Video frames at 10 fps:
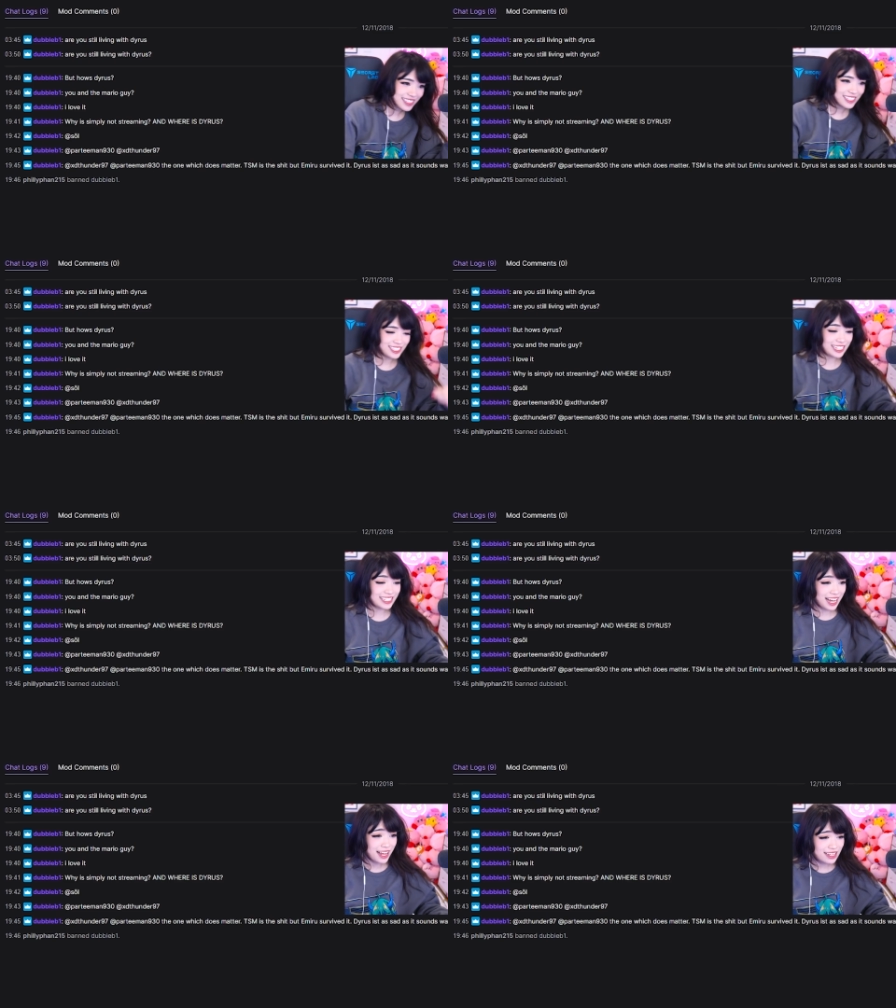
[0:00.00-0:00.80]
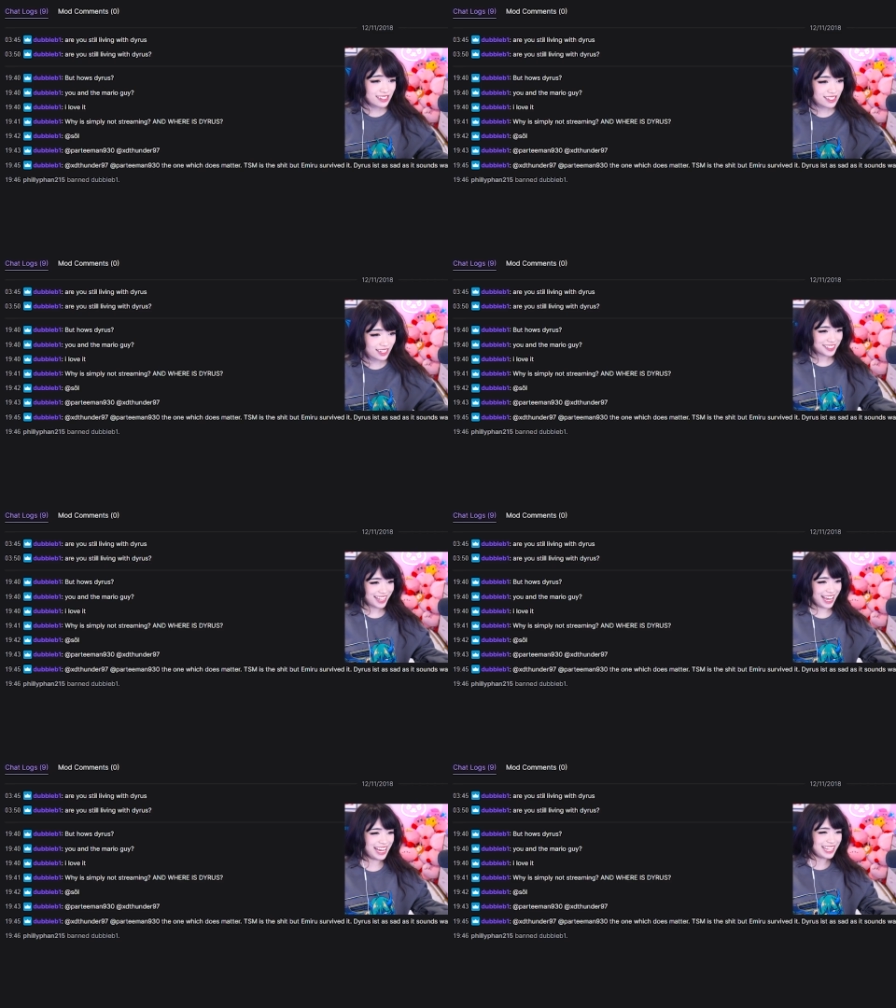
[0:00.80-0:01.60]
She does!
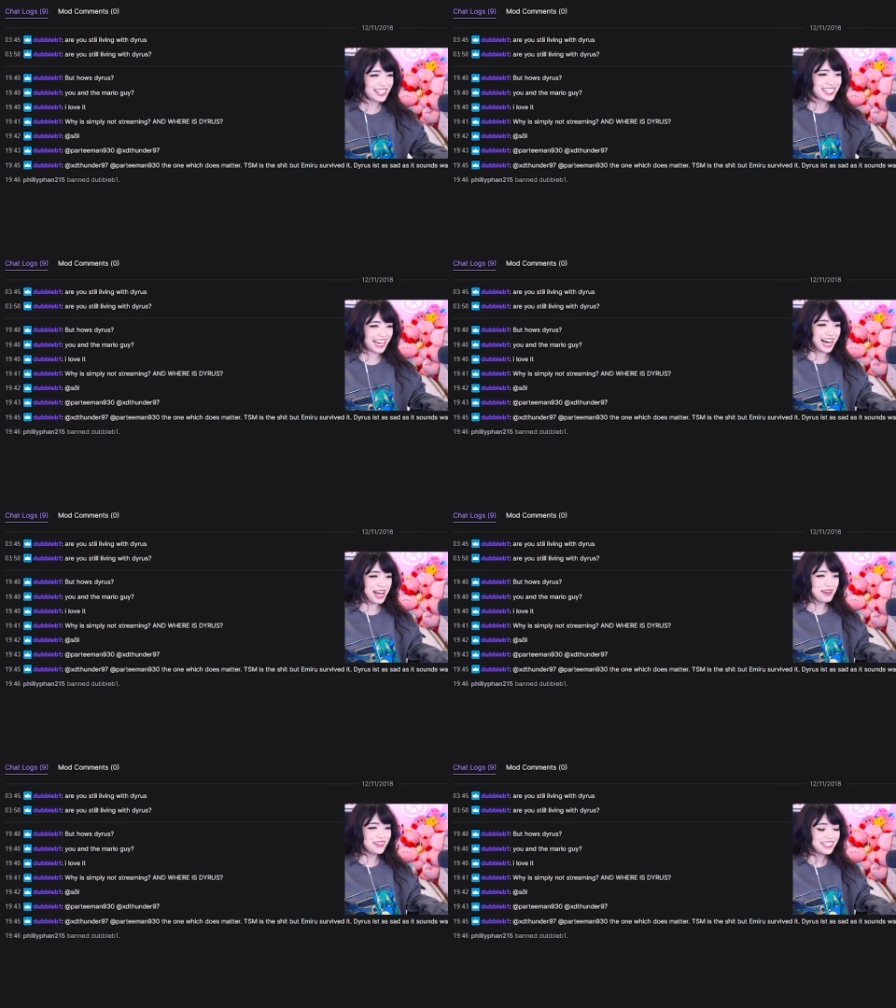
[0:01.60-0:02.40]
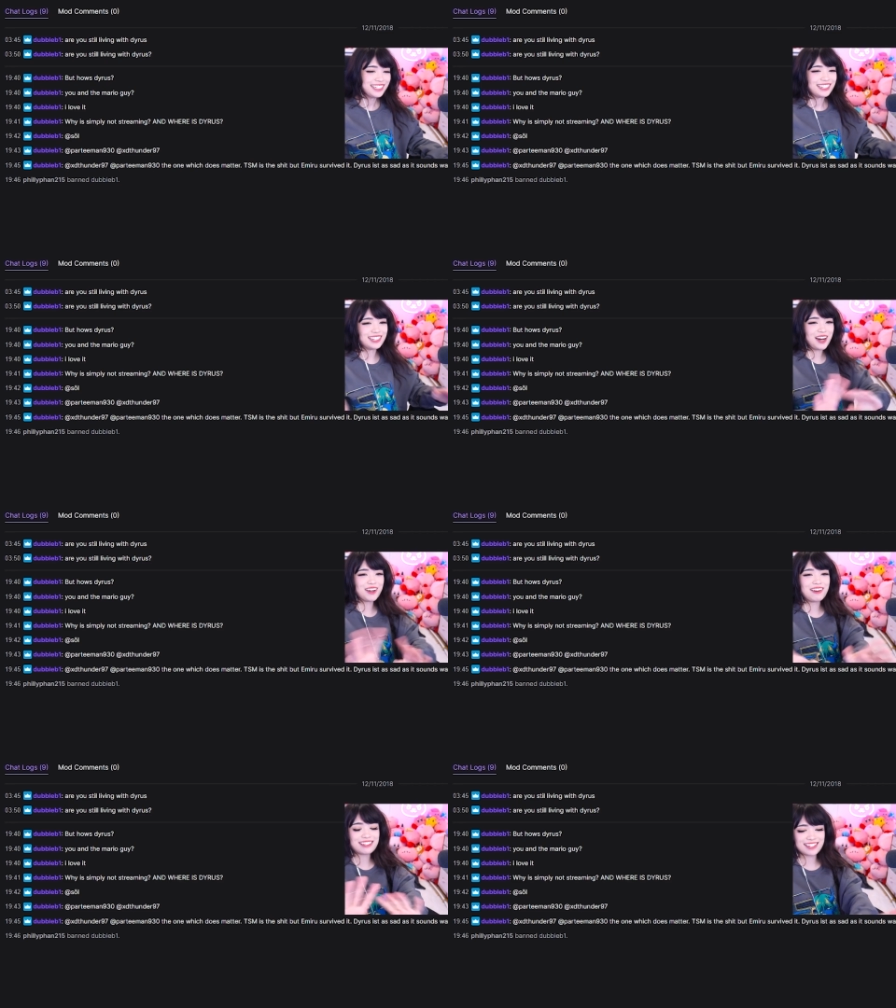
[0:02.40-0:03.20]
Eighth time? No,
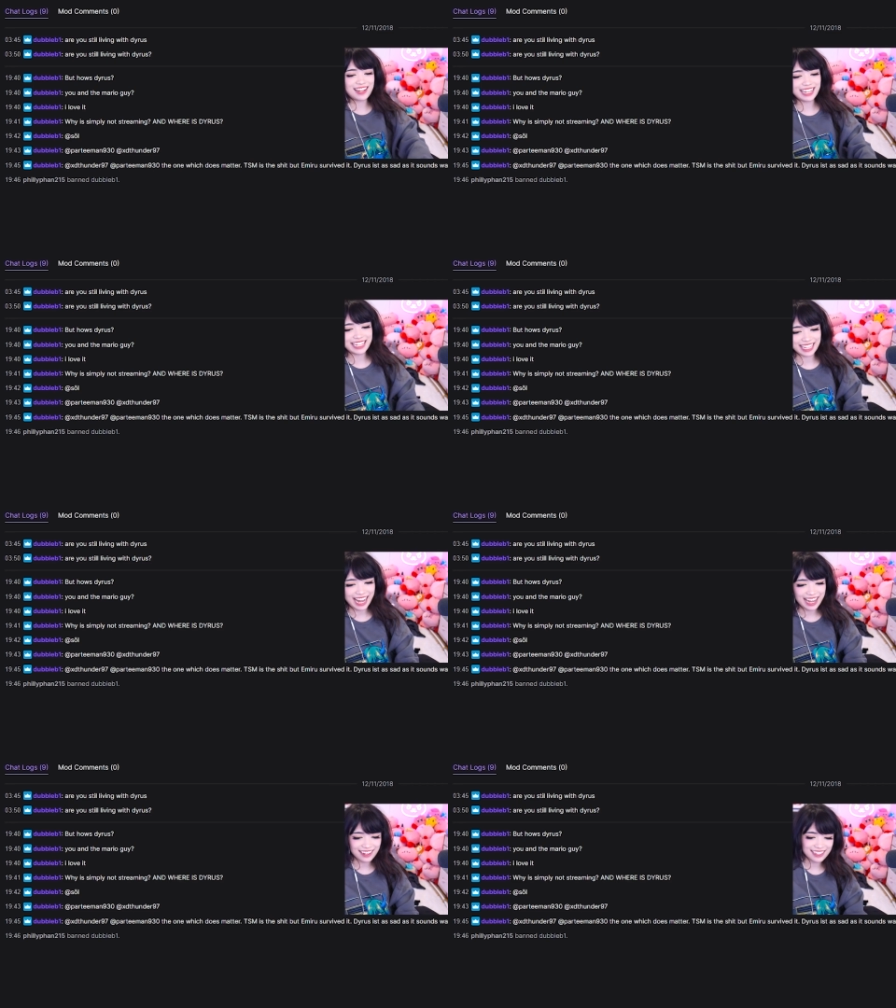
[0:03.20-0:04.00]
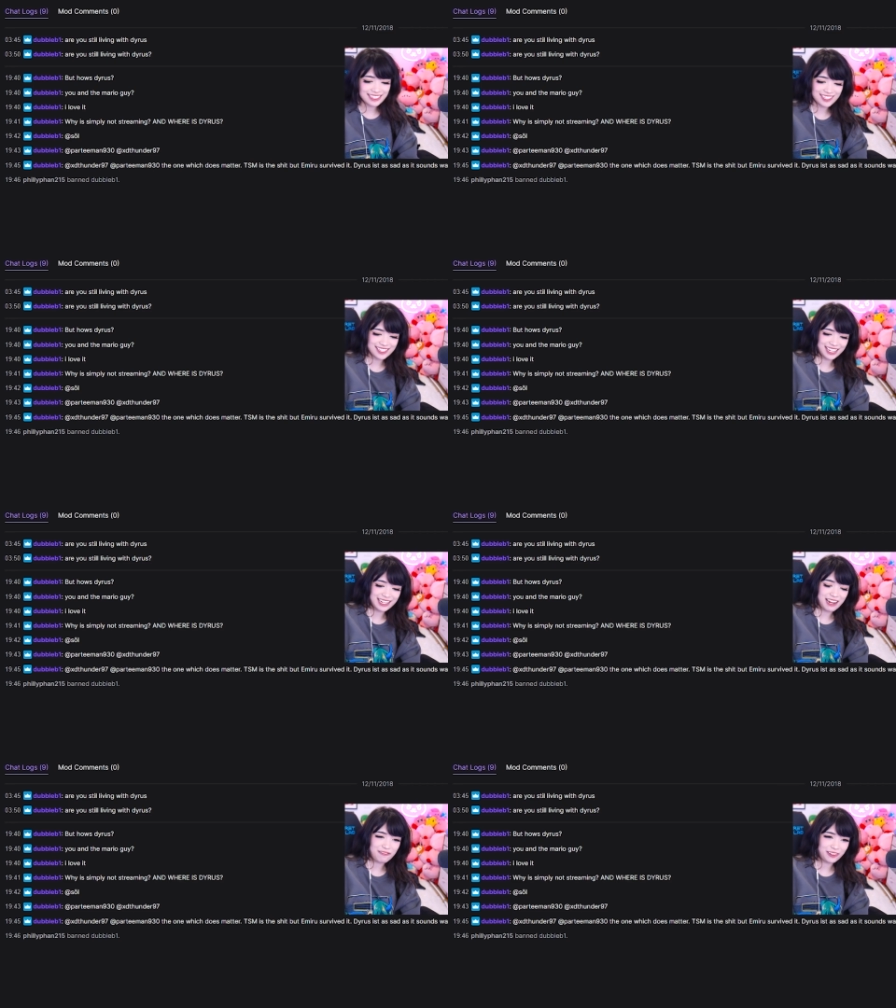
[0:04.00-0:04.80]
no, it's not like that. It's just
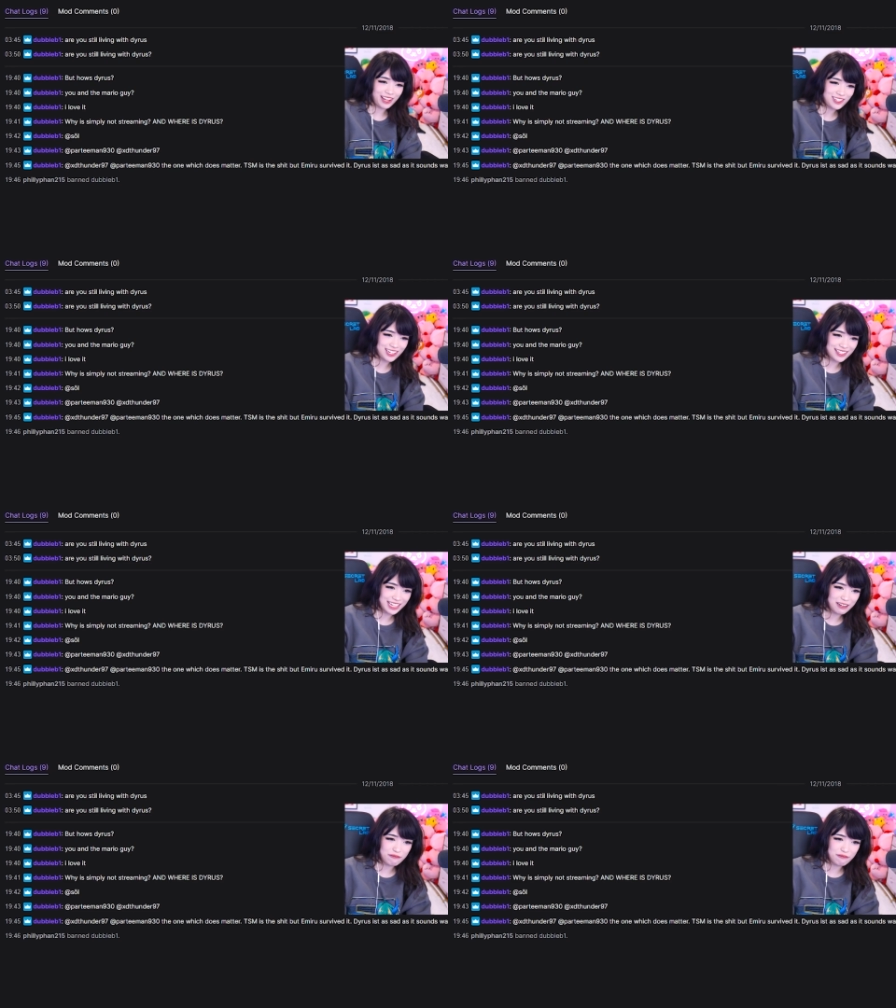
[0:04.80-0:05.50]
like, I feel like she has like a